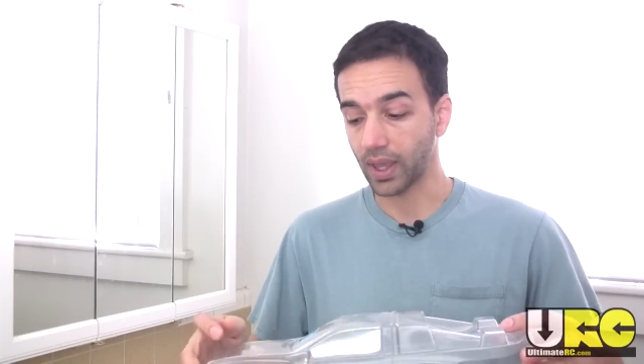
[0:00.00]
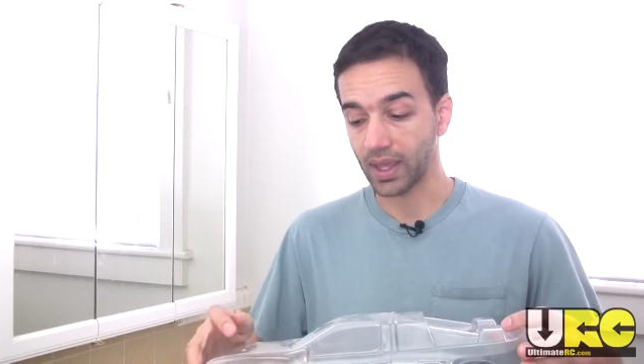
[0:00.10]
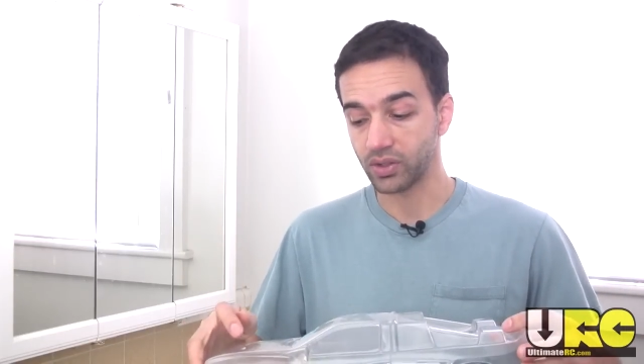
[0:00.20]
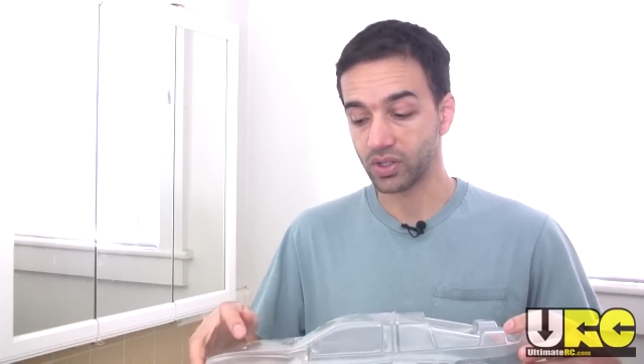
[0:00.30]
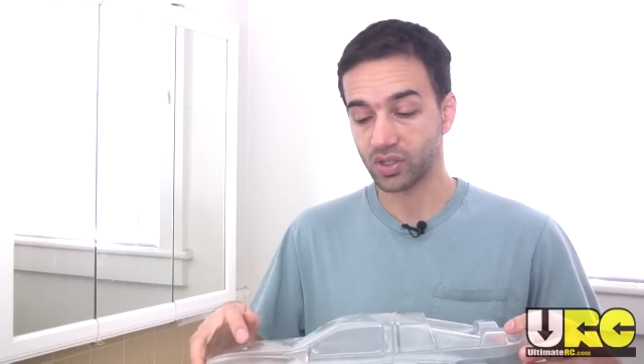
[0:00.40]

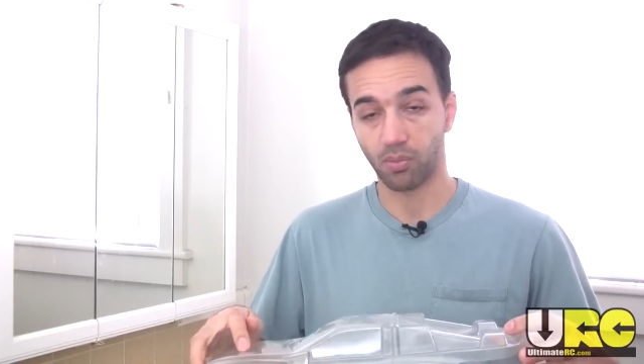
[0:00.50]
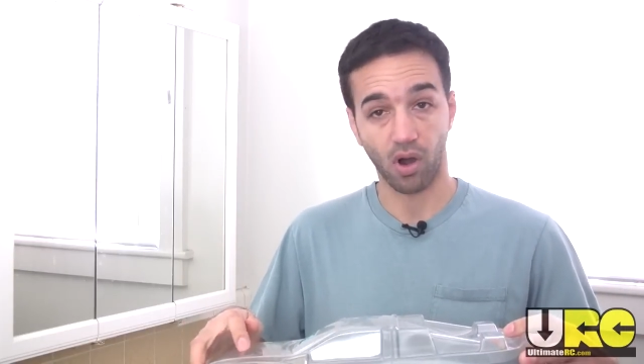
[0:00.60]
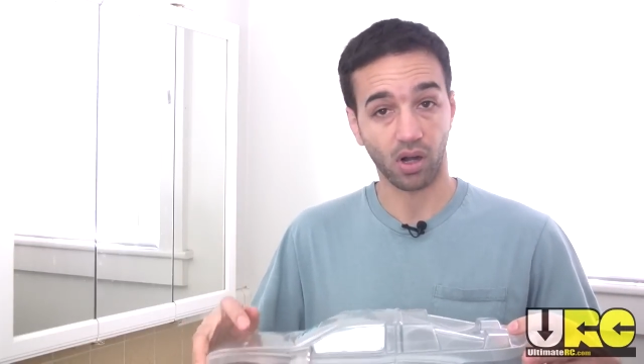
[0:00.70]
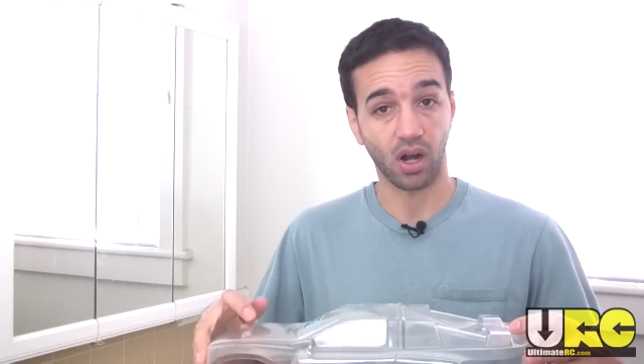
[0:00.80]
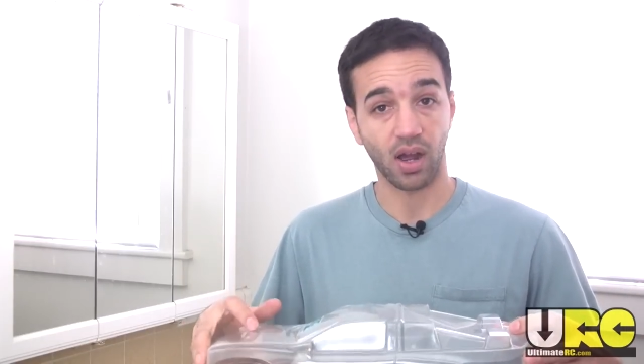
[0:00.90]
and just
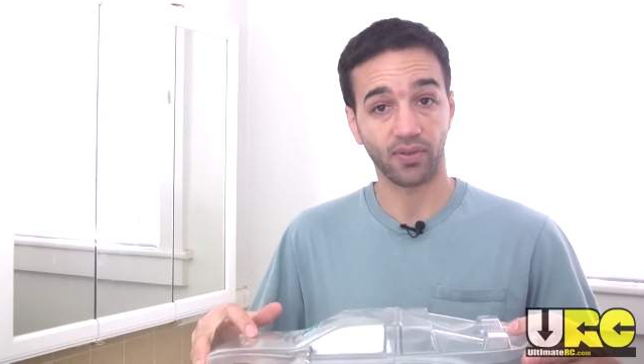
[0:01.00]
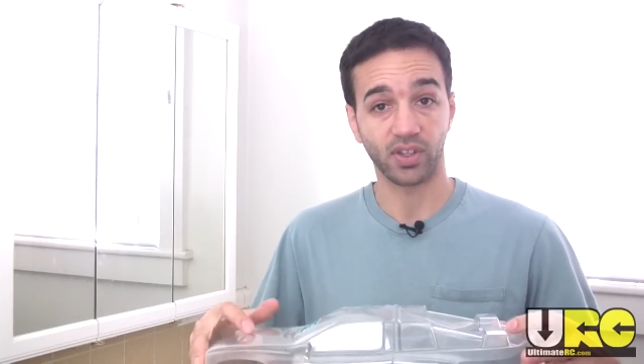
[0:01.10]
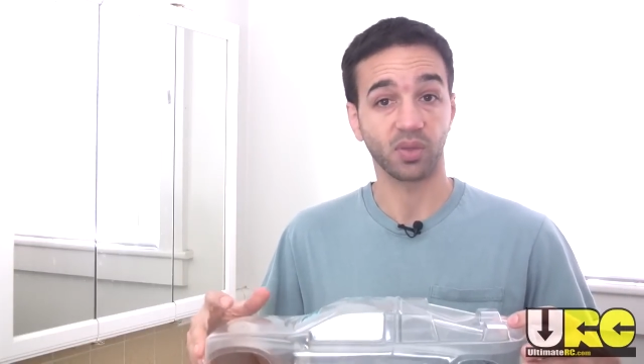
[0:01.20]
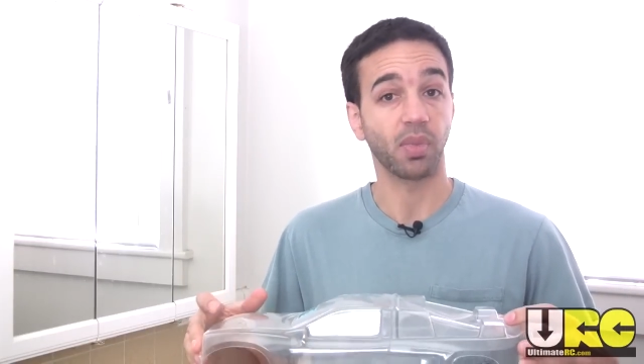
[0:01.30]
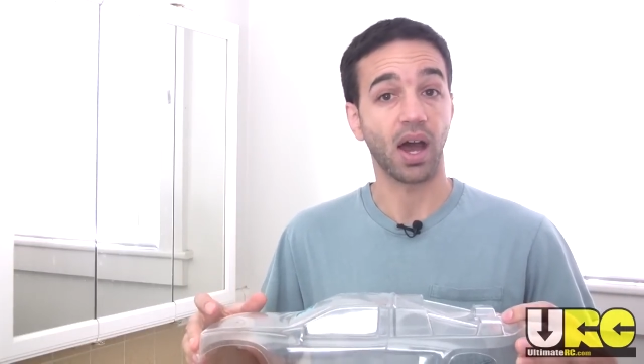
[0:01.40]
mark off
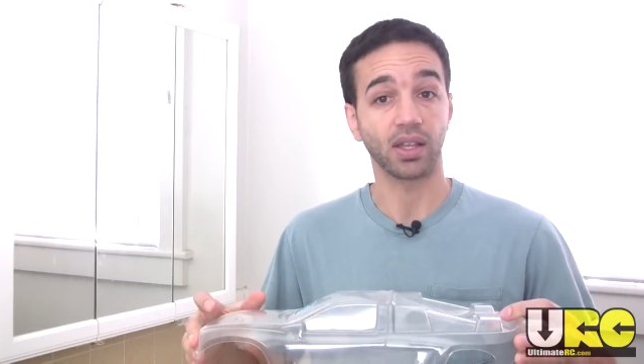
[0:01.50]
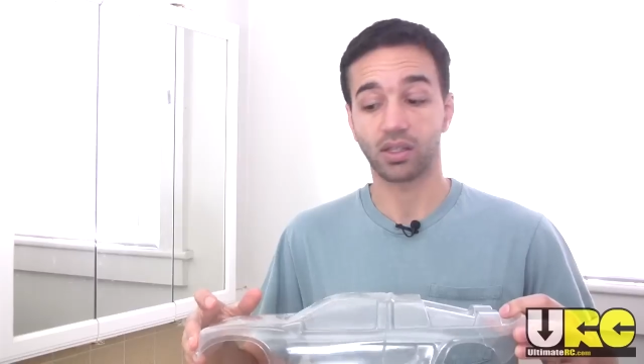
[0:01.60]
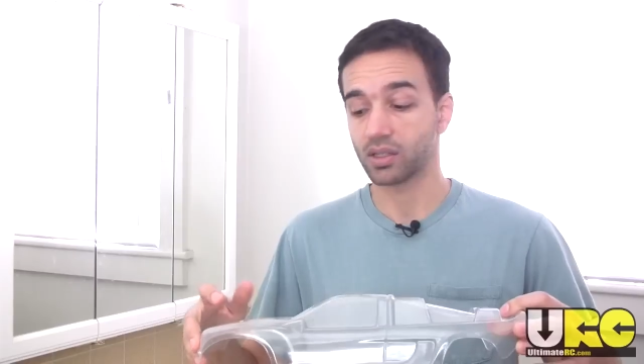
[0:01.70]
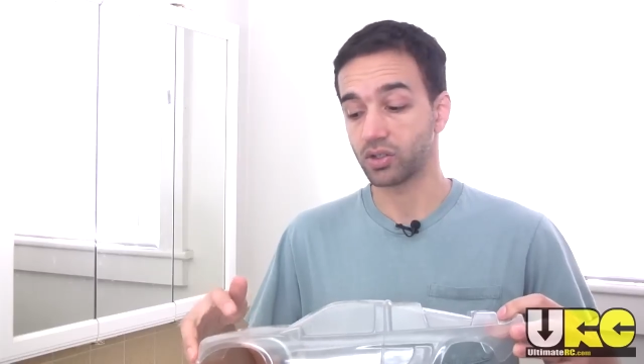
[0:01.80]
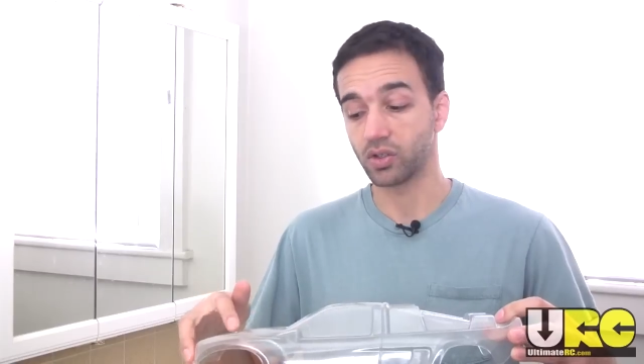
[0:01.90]
the
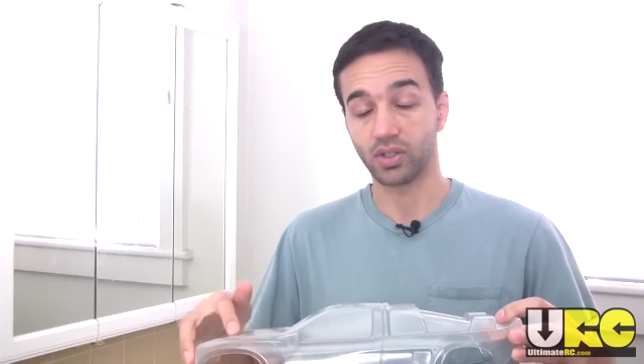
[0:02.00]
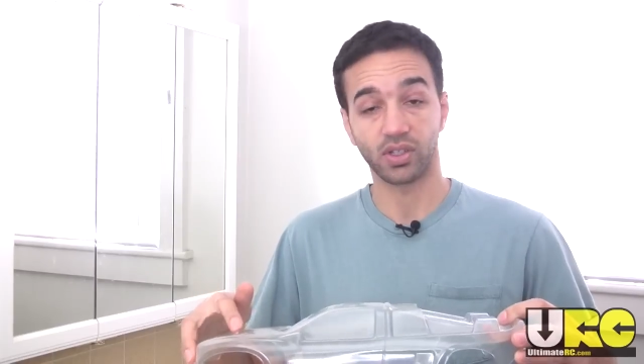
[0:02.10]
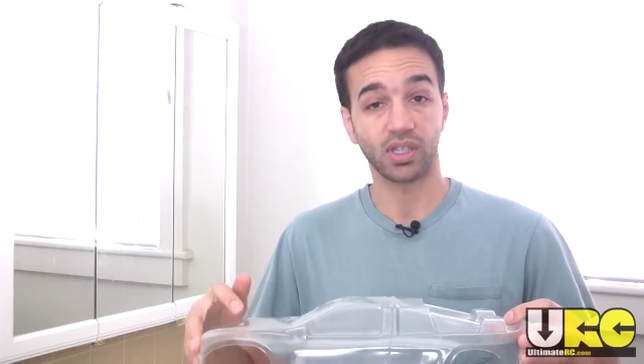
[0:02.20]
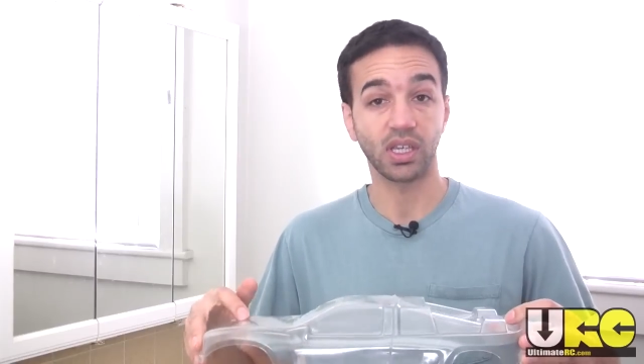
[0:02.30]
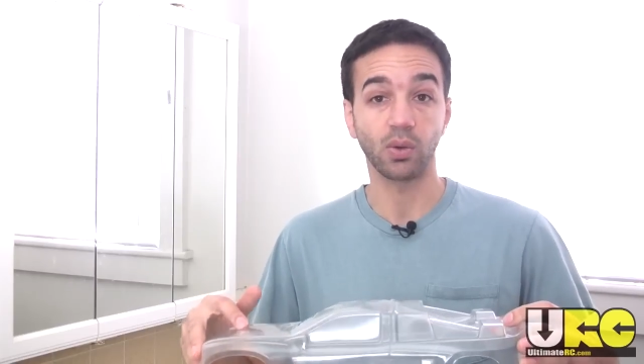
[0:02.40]
spots because you can
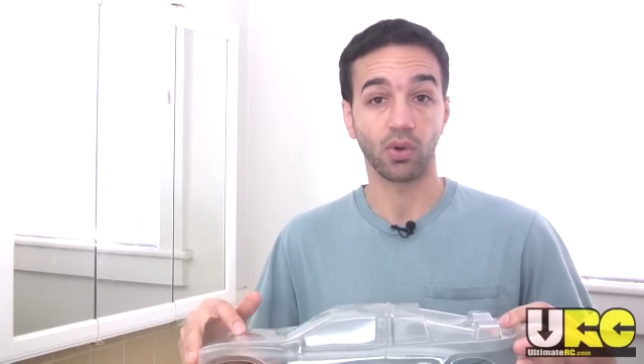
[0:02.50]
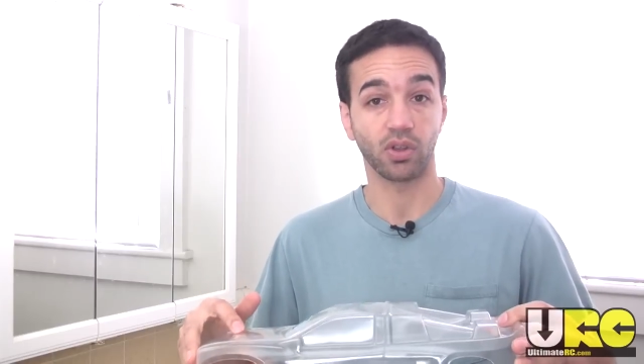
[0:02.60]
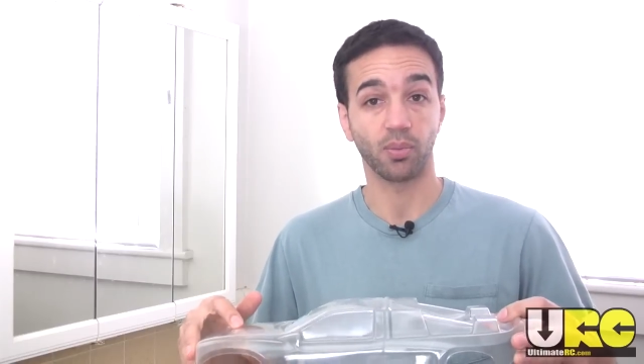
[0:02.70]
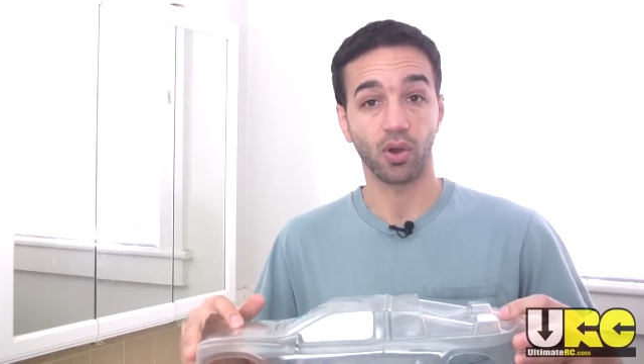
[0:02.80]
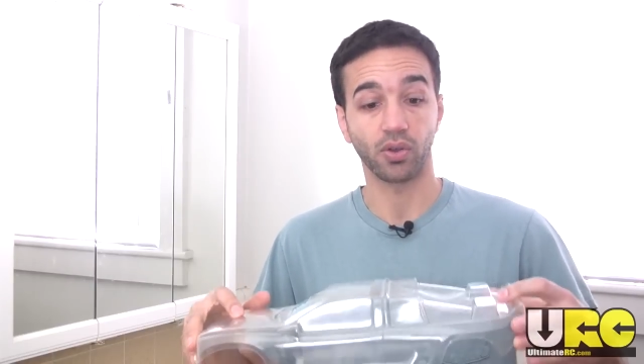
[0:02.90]
see where
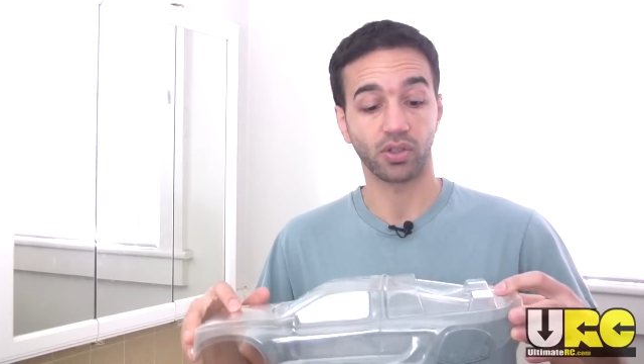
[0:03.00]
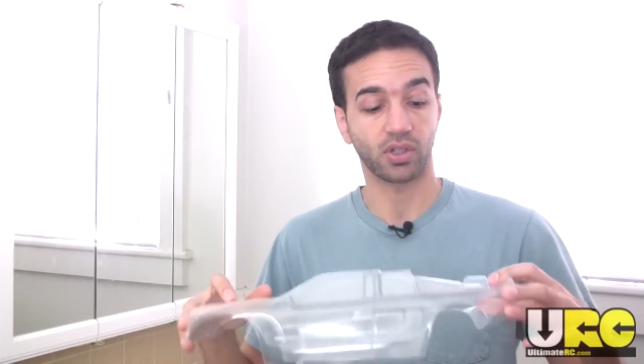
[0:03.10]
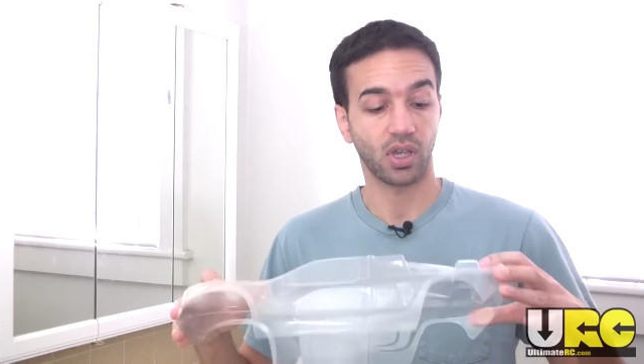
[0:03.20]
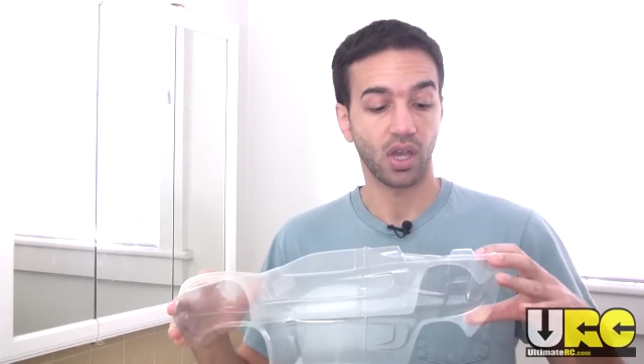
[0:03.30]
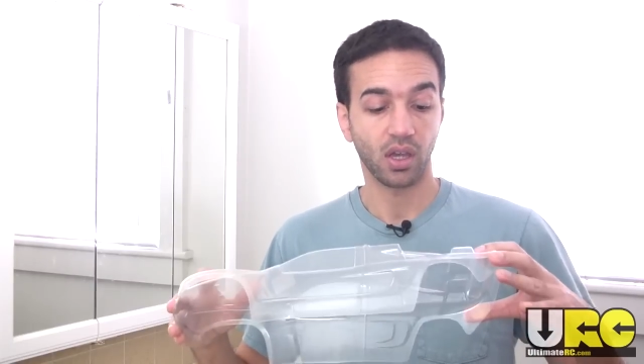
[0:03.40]
the
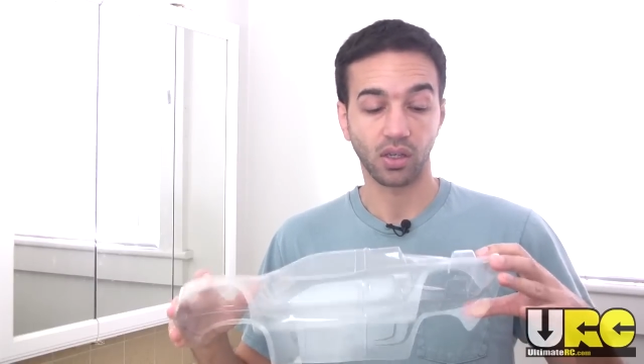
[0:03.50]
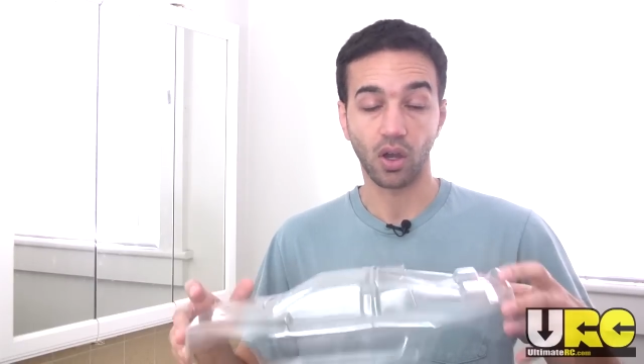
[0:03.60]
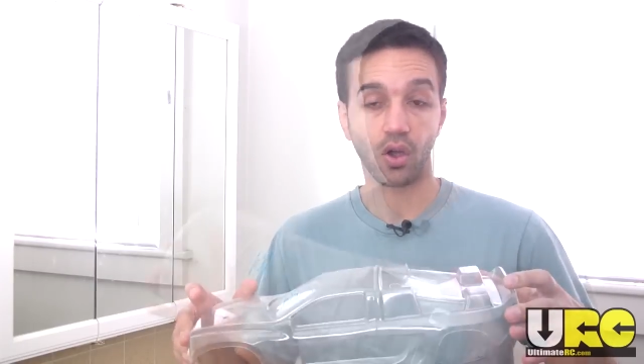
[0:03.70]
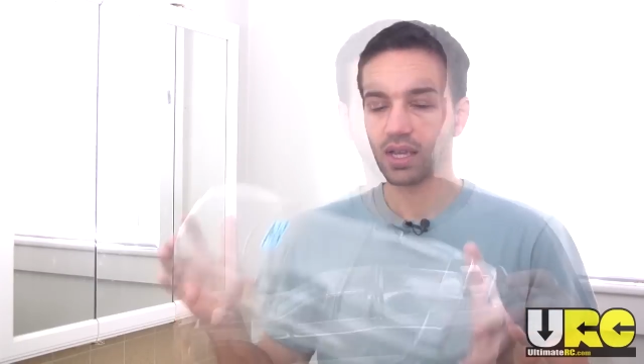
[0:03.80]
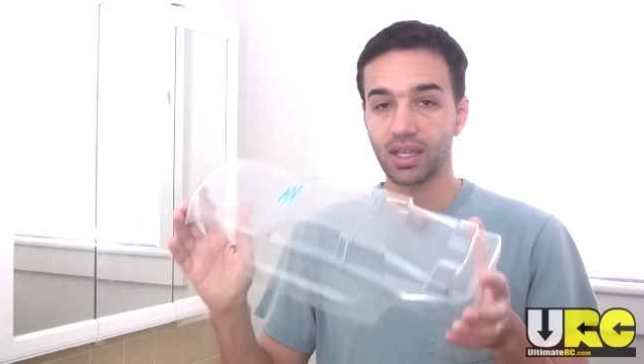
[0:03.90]
posts
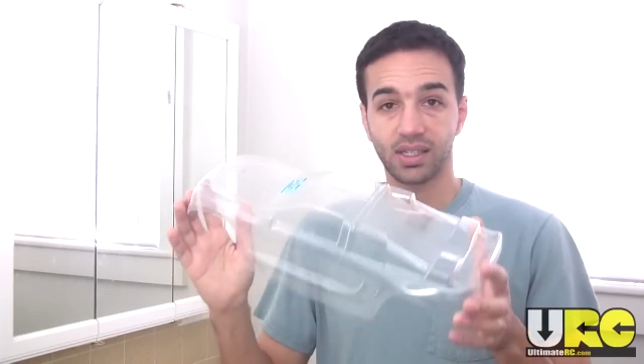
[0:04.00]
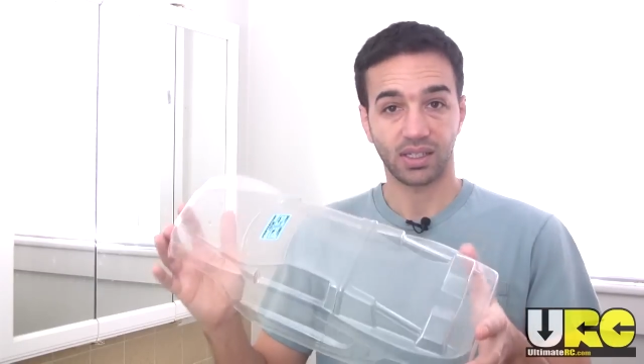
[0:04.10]
go.